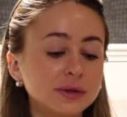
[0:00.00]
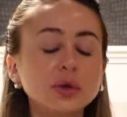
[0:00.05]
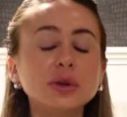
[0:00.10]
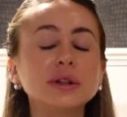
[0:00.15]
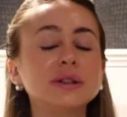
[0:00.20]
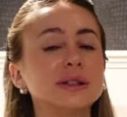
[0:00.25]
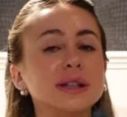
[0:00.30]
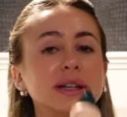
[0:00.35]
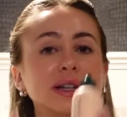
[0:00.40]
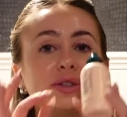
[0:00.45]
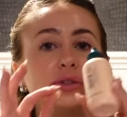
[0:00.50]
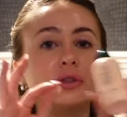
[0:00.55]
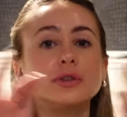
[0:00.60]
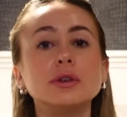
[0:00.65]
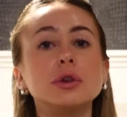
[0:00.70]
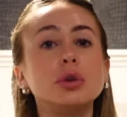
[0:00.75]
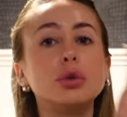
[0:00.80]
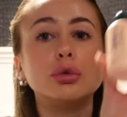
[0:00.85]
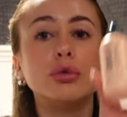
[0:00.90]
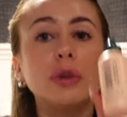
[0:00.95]
Honestly, it's just
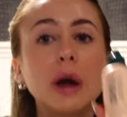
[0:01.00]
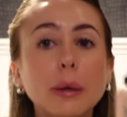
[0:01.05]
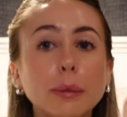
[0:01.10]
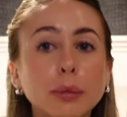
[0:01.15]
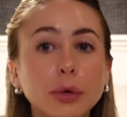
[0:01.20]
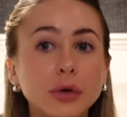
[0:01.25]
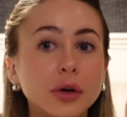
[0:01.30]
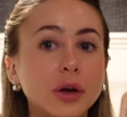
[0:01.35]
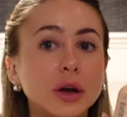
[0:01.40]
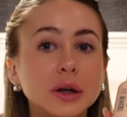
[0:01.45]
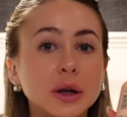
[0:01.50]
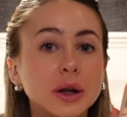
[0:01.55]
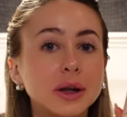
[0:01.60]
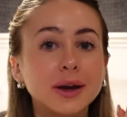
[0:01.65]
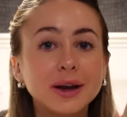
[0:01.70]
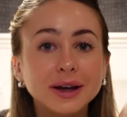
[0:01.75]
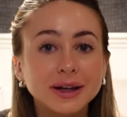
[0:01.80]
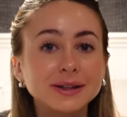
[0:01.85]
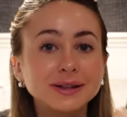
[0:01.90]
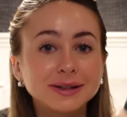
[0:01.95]
an all-round product.
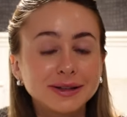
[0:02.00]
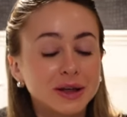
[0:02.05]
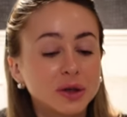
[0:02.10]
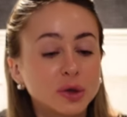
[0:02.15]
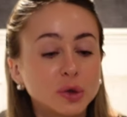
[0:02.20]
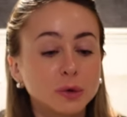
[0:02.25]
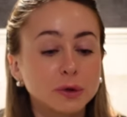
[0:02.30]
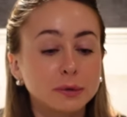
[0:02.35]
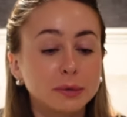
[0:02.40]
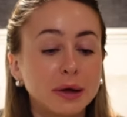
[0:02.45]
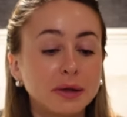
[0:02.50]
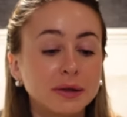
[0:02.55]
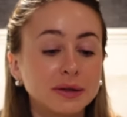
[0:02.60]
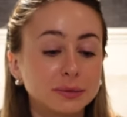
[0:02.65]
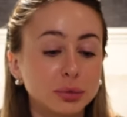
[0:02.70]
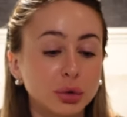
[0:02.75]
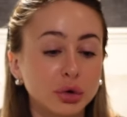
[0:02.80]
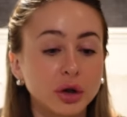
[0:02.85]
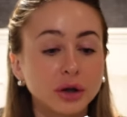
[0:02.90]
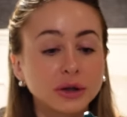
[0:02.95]
Like I could sit and talk about this
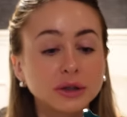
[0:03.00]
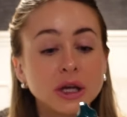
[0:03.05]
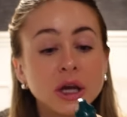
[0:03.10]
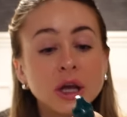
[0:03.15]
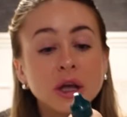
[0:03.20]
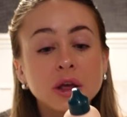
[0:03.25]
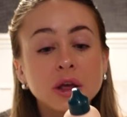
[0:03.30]
product